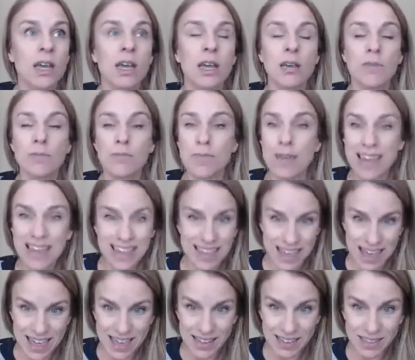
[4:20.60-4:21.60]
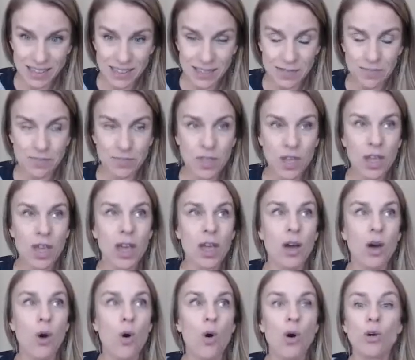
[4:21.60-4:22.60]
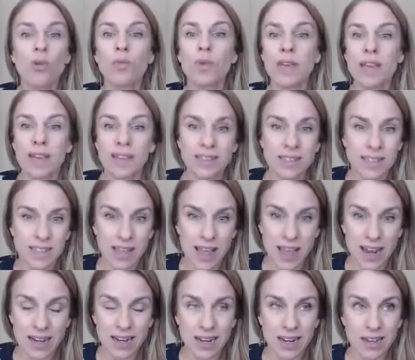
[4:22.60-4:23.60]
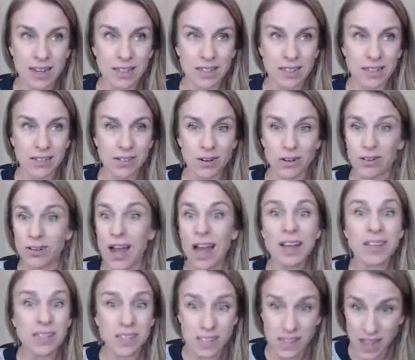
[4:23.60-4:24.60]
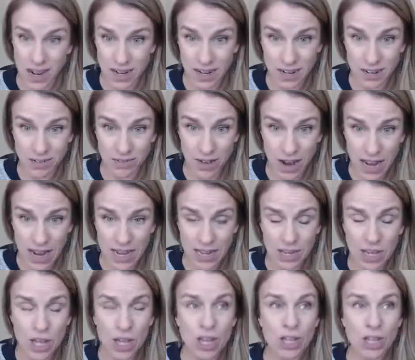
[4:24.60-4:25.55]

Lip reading: big things, or we can design it or not design it, right?